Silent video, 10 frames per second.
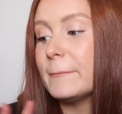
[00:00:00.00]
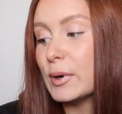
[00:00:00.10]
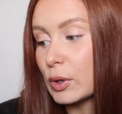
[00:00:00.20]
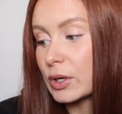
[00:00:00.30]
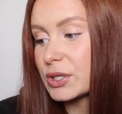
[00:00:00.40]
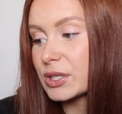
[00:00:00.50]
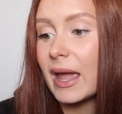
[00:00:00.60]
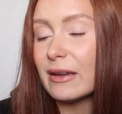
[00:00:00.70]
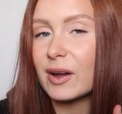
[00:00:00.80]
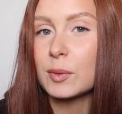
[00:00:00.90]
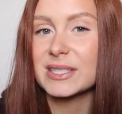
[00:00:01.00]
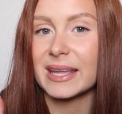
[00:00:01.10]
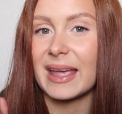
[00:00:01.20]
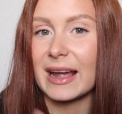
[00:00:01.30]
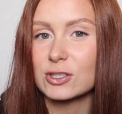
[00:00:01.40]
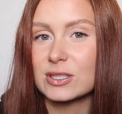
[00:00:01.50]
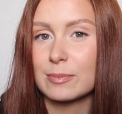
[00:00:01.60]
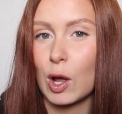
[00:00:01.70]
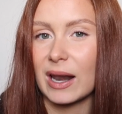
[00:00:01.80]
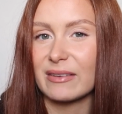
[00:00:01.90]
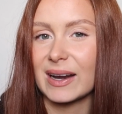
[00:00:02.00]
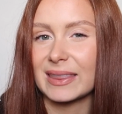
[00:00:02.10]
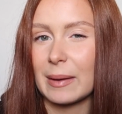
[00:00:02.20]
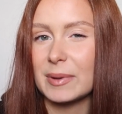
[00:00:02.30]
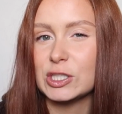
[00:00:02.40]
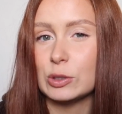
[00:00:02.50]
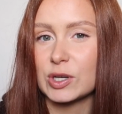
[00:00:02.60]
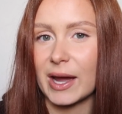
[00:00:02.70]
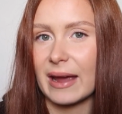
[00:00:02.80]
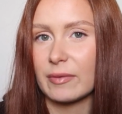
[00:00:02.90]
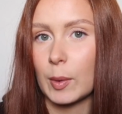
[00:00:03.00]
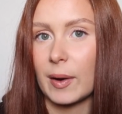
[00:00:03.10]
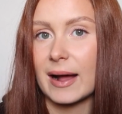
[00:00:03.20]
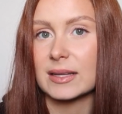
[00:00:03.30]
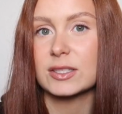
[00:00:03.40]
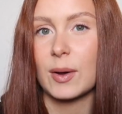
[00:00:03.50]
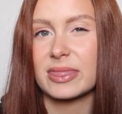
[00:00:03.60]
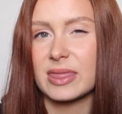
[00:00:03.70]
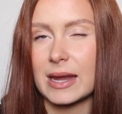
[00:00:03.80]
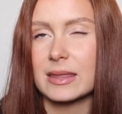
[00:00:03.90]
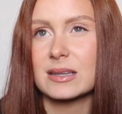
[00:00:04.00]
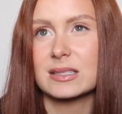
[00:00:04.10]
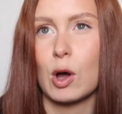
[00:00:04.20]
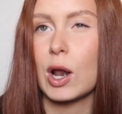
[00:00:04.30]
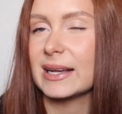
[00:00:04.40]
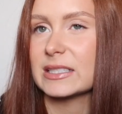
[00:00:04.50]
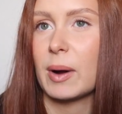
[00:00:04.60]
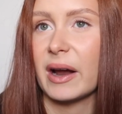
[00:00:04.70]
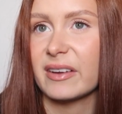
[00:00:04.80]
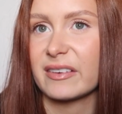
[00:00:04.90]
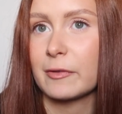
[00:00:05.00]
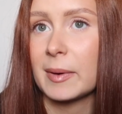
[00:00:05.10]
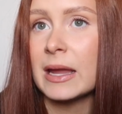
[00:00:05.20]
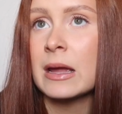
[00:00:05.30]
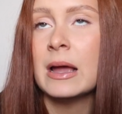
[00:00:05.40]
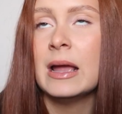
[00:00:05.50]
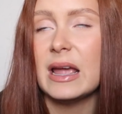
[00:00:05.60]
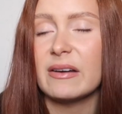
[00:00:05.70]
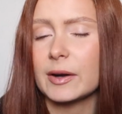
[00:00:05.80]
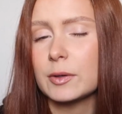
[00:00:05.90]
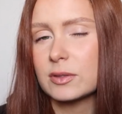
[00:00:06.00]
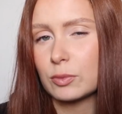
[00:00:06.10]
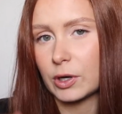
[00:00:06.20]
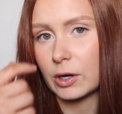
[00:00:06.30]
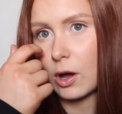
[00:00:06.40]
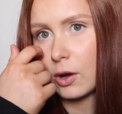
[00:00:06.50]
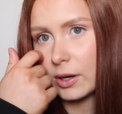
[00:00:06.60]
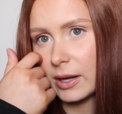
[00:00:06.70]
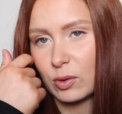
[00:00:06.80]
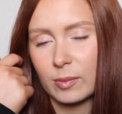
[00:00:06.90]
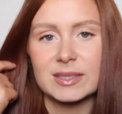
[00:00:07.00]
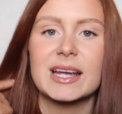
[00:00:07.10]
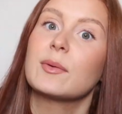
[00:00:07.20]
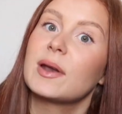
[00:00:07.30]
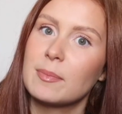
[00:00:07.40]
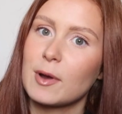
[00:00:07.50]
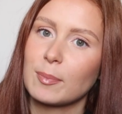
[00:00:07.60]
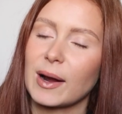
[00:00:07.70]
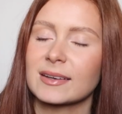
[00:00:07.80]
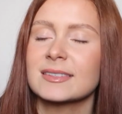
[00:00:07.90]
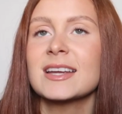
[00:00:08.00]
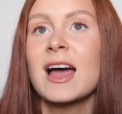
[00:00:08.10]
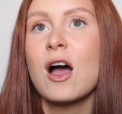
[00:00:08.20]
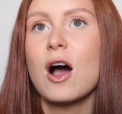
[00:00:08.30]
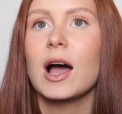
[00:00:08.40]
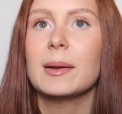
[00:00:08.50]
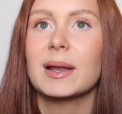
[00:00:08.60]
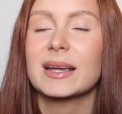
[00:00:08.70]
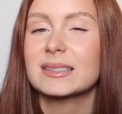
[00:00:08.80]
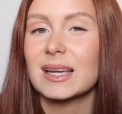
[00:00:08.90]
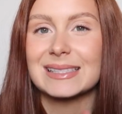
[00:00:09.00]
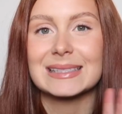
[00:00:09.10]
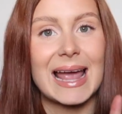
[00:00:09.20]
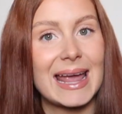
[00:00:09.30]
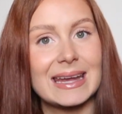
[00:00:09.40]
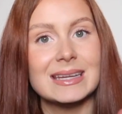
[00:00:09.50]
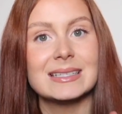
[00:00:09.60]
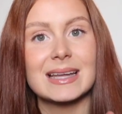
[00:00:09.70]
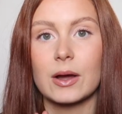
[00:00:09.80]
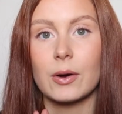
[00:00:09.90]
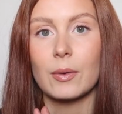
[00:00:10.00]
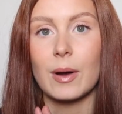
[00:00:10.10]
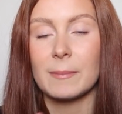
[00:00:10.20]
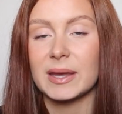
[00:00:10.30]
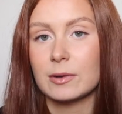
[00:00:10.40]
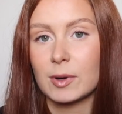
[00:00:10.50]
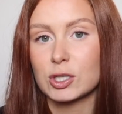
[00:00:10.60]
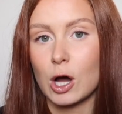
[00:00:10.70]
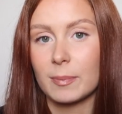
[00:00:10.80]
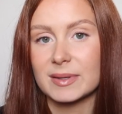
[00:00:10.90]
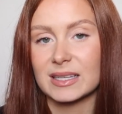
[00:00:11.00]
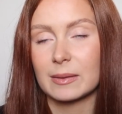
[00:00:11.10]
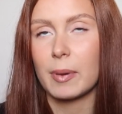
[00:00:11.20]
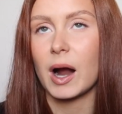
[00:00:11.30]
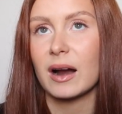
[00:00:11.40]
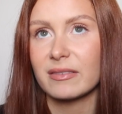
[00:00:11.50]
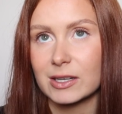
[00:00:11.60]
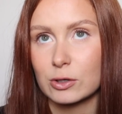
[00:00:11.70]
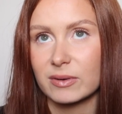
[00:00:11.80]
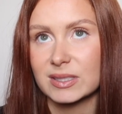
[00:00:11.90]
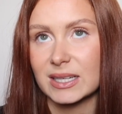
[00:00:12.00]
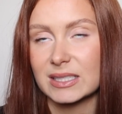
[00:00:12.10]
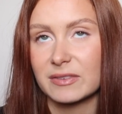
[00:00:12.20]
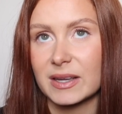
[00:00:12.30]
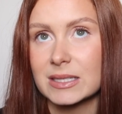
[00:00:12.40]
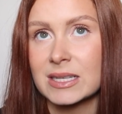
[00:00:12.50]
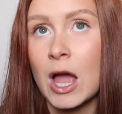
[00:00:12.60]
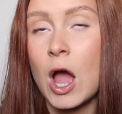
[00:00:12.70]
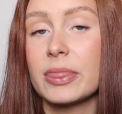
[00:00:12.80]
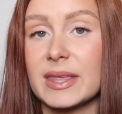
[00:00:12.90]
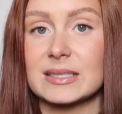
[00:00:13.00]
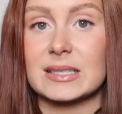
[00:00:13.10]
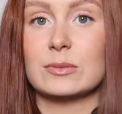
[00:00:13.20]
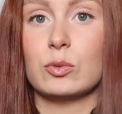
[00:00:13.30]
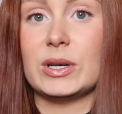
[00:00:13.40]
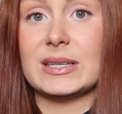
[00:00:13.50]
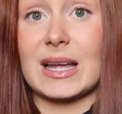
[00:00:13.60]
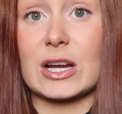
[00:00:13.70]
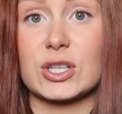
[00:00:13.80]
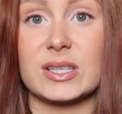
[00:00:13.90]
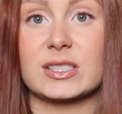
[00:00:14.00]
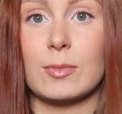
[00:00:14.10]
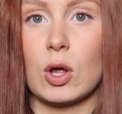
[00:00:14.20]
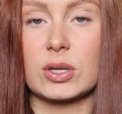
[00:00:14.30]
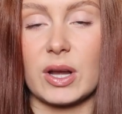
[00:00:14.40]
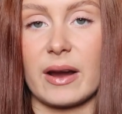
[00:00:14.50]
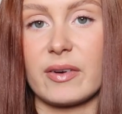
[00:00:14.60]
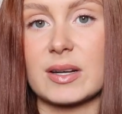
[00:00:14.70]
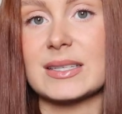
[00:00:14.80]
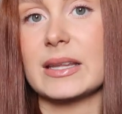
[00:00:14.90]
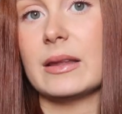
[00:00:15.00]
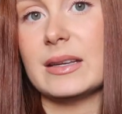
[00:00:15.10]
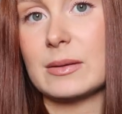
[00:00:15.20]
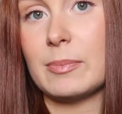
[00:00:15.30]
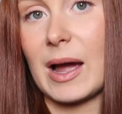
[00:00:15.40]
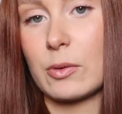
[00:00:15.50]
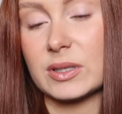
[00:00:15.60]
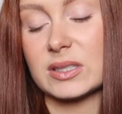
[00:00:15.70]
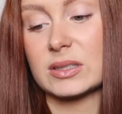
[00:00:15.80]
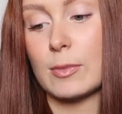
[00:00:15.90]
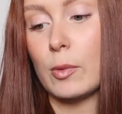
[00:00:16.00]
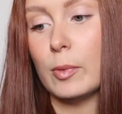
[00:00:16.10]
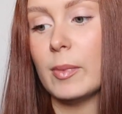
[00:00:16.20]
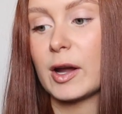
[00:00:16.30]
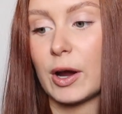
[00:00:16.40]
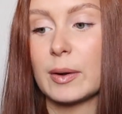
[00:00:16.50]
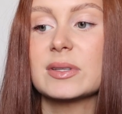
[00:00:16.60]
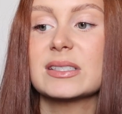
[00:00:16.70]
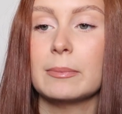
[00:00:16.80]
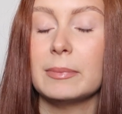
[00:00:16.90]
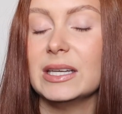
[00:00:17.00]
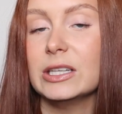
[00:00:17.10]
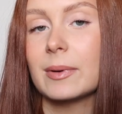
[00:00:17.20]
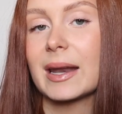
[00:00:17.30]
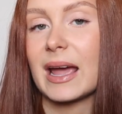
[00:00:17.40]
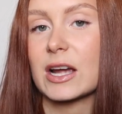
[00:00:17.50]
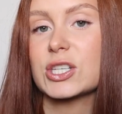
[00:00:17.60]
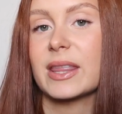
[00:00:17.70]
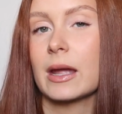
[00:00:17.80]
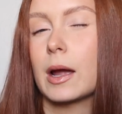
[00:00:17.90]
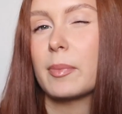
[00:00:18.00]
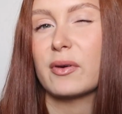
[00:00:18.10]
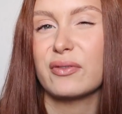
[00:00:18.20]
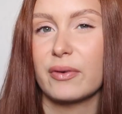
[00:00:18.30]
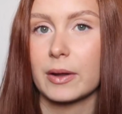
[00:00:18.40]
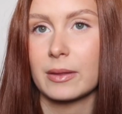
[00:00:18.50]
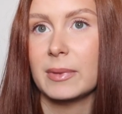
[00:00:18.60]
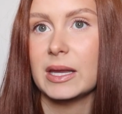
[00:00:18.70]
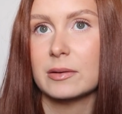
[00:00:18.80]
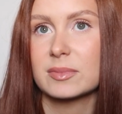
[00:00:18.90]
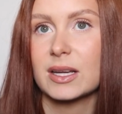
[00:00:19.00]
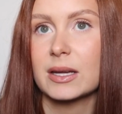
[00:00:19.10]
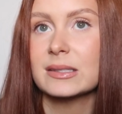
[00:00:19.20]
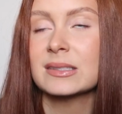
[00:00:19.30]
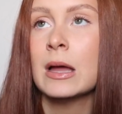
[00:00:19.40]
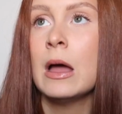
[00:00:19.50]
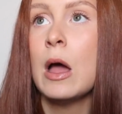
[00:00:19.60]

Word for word: But if I were to get the extra small, I feel like they'd be too tight everywhere else, so I think the small is perfect for me. If anyone's wondering, on a normal day when I'm not pregnant, I'm like a size eight, so a medium on top is like the perfect oversized fit. This is one is actually a small, sorry I forgot to say, this black one is a small, but my grey one's the medium, and I actually think I prefer the medium size.